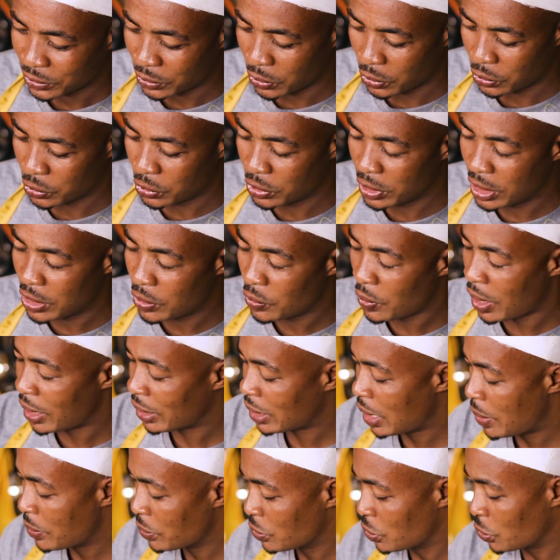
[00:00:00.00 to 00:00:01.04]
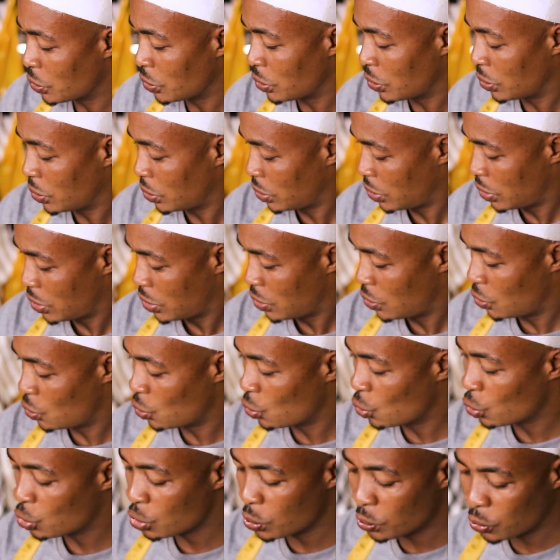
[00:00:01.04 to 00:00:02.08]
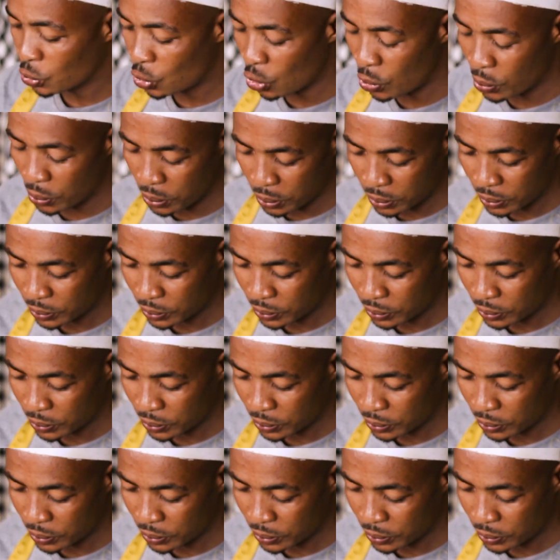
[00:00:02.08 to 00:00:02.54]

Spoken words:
So today we are come to do ZOMKOM,